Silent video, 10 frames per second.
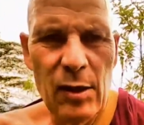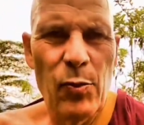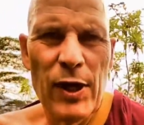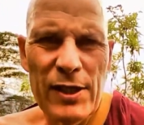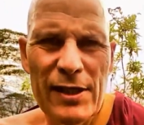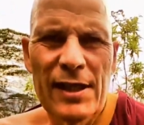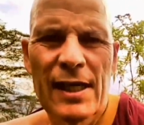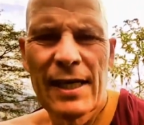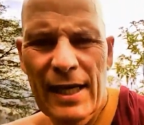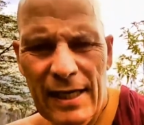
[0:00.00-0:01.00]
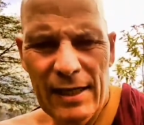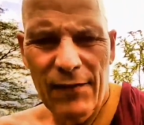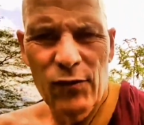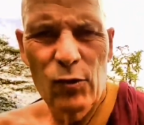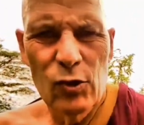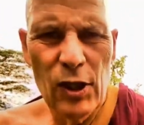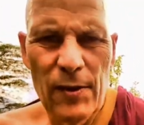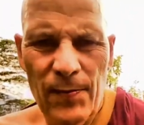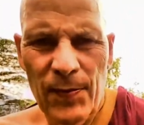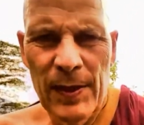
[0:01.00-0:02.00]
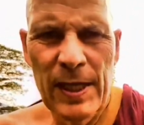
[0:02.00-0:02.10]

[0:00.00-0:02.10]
in the present and in the future.